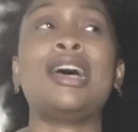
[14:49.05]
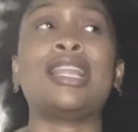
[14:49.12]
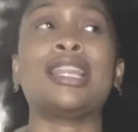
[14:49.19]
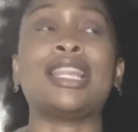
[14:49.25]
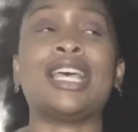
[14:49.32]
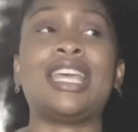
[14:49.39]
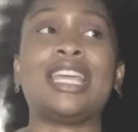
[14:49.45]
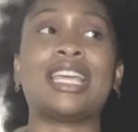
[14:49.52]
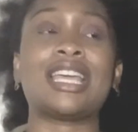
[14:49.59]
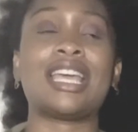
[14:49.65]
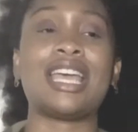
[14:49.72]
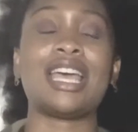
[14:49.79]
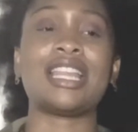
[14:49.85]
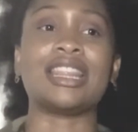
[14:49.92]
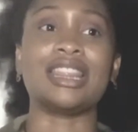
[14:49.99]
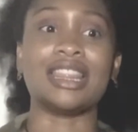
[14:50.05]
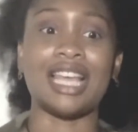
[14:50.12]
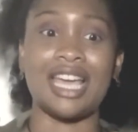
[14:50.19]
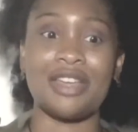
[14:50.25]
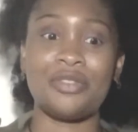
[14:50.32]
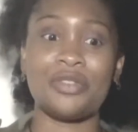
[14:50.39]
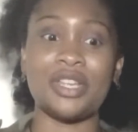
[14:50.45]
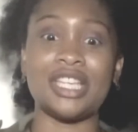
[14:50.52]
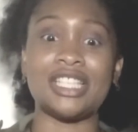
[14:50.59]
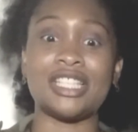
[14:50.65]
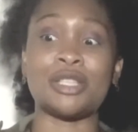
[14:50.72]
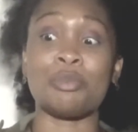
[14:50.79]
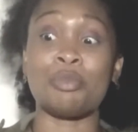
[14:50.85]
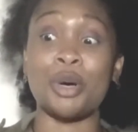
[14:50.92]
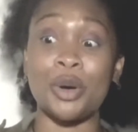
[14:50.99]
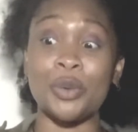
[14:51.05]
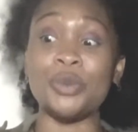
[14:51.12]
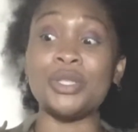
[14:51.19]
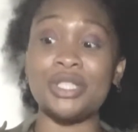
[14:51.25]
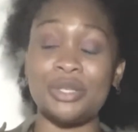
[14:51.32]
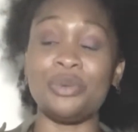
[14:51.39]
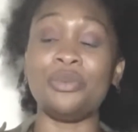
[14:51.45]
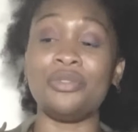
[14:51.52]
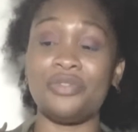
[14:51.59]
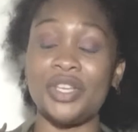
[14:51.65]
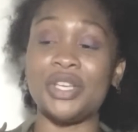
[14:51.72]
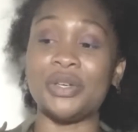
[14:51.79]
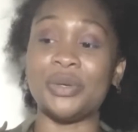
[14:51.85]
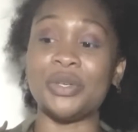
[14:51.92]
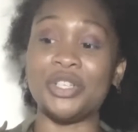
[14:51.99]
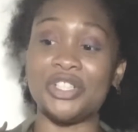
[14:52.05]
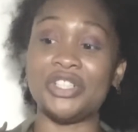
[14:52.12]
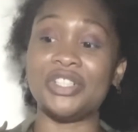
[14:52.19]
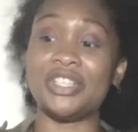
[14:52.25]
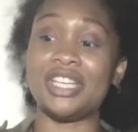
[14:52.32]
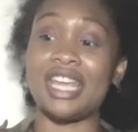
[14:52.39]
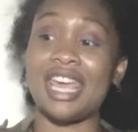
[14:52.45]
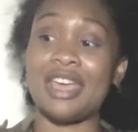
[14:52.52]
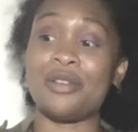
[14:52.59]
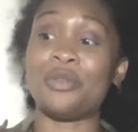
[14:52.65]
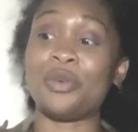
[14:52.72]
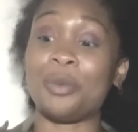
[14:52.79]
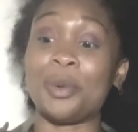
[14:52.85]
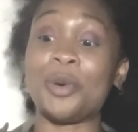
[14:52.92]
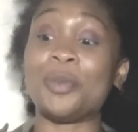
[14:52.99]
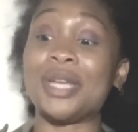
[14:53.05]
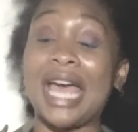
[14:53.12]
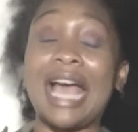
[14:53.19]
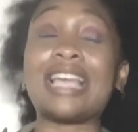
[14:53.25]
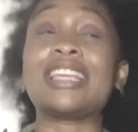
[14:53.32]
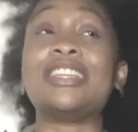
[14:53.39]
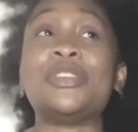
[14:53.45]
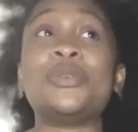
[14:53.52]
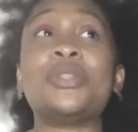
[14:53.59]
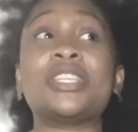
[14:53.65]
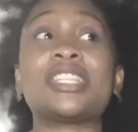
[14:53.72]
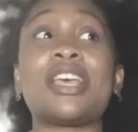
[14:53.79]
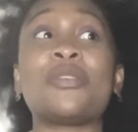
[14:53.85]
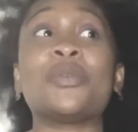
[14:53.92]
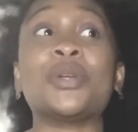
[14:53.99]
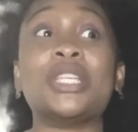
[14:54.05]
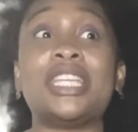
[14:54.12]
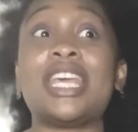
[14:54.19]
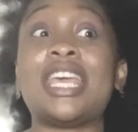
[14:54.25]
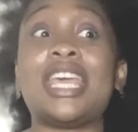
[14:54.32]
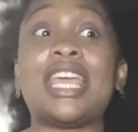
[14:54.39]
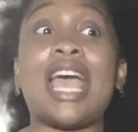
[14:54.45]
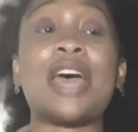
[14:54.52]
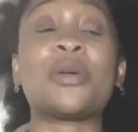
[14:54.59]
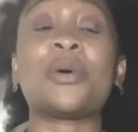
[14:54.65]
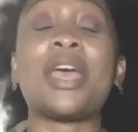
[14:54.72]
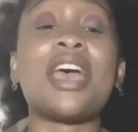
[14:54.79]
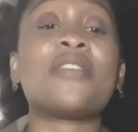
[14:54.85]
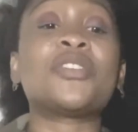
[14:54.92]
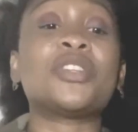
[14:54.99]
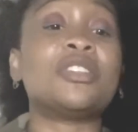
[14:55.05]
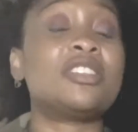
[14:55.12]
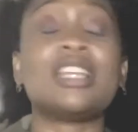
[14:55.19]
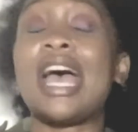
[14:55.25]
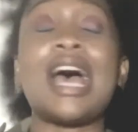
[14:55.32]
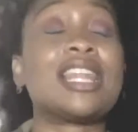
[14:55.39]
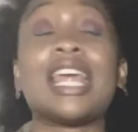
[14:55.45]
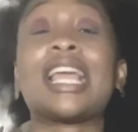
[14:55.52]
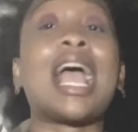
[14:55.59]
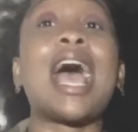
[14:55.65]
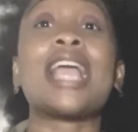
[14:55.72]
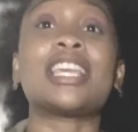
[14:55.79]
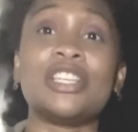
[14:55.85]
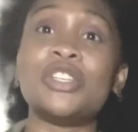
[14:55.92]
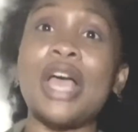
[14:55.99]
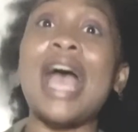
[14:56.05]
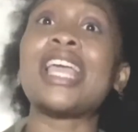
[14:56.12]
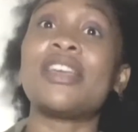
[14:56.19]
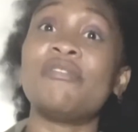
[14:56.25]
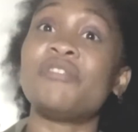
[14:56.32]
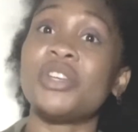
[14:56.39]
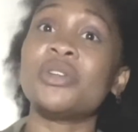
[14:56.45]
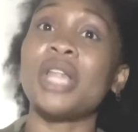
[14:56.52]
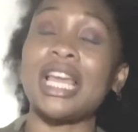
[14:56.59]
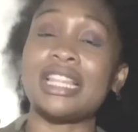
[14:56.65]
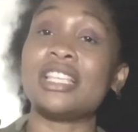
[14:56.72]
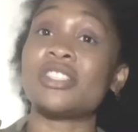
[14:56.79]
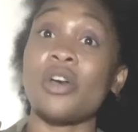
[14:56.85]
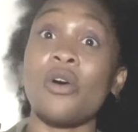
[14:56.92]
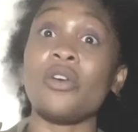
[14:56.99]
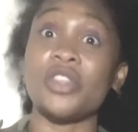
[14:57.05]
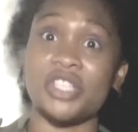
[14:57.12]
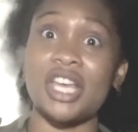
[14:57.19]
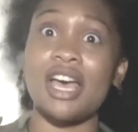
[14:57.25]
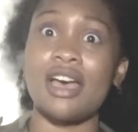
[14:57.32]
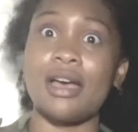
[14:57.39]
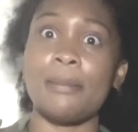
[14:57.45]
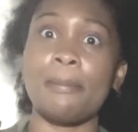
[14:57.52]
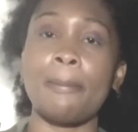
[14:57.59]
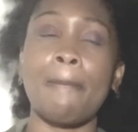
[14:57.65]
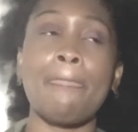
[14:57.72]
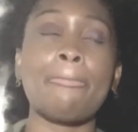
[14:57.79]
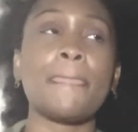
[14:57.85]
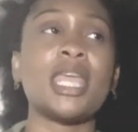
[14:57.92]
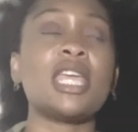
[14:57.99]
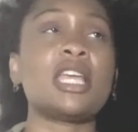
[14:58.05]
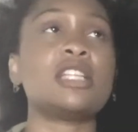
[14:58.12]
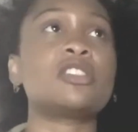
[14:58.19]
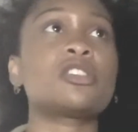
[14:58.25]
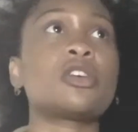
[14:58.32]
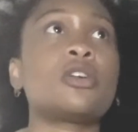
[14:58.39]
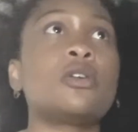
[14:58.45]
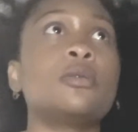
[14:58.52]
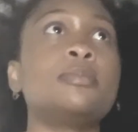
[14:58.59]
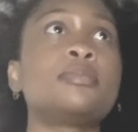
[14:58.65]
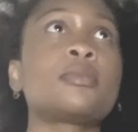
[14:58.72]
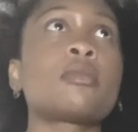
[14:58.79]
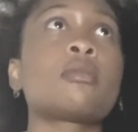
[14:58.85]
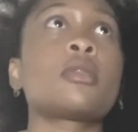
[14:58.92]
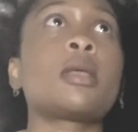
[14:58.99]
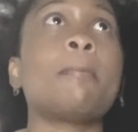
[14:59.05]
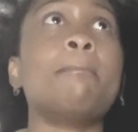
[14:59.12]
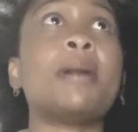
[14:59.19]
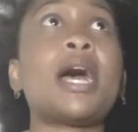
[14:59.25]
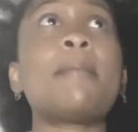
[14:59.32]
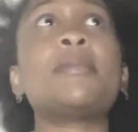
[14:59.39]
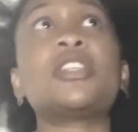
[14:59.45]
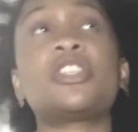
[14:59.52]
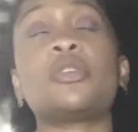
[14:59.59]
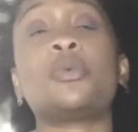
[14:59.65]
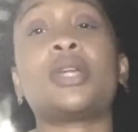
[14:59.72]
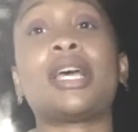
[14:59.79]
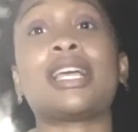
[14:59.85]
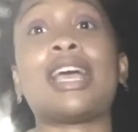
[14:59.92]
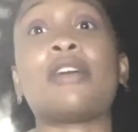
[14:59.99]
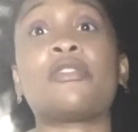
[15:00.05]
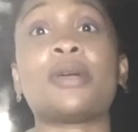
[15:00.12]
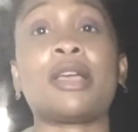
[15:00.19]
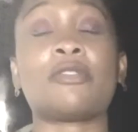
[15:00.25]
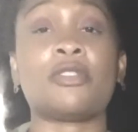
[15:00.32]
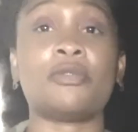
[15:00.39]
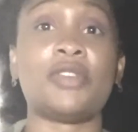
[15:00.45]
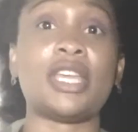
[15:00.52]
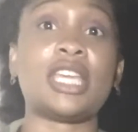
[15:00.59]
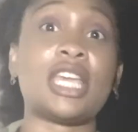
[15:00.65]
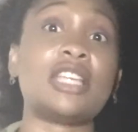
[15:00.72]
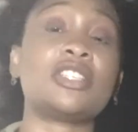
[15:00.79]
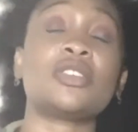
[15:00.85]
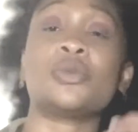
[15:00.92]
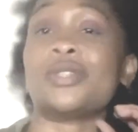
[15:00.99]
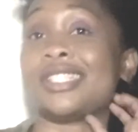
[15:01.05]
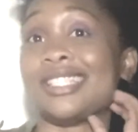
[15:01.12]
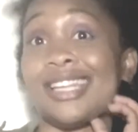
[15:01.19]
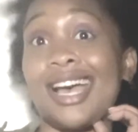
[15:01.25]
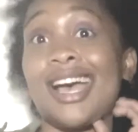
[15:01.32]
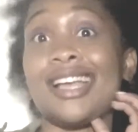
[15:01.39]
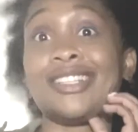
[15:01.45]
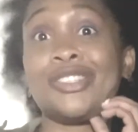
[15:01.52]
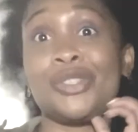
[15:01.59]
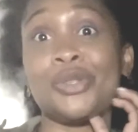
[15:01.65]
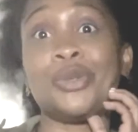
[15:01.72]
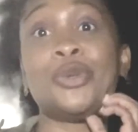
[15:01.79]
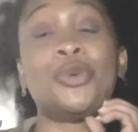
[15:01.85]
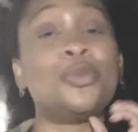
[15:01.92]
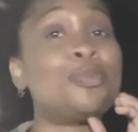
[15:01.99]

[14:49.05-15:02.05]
Like, life is supposed to feel good every moment. I can do this every day. I don't have to, like, I can feel like this all the time. And so my mission when I got back from vacation was not to